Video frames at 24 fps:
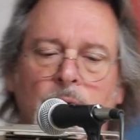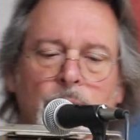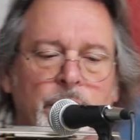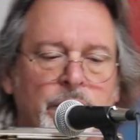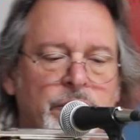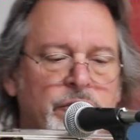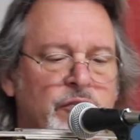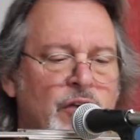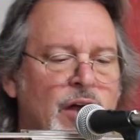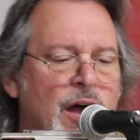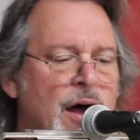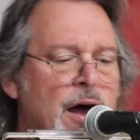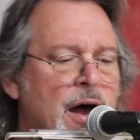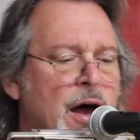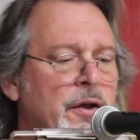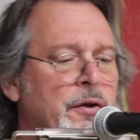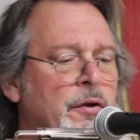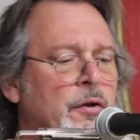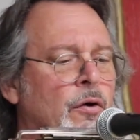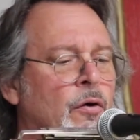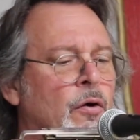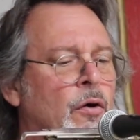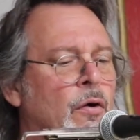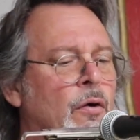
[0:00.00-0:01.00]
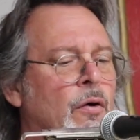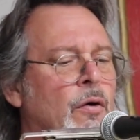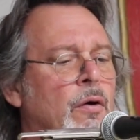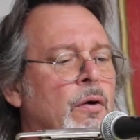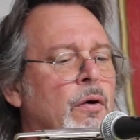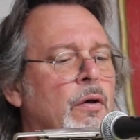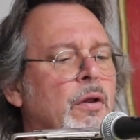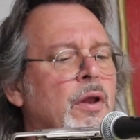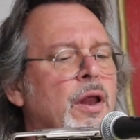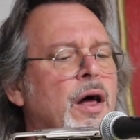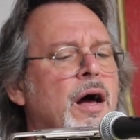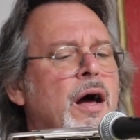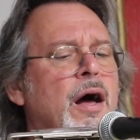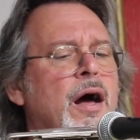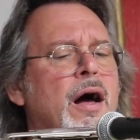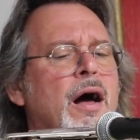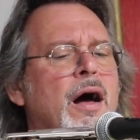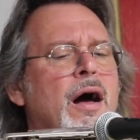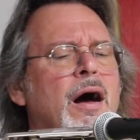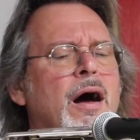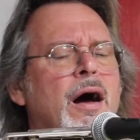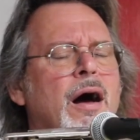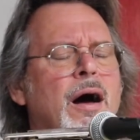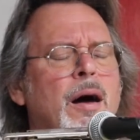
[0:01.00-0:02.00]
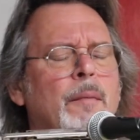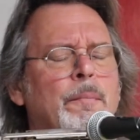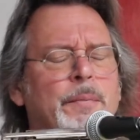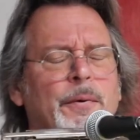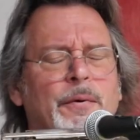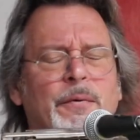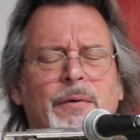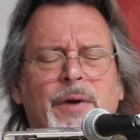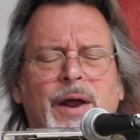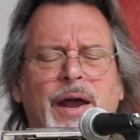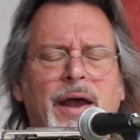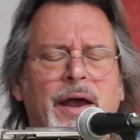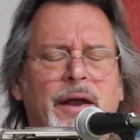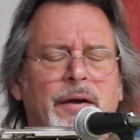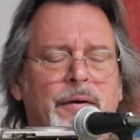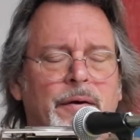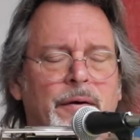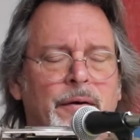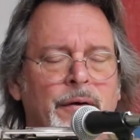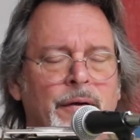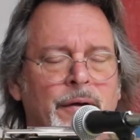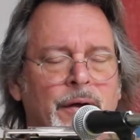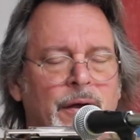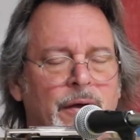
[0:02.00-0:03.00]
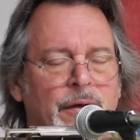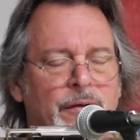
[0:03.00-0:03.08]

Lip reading: Beside a coal operator,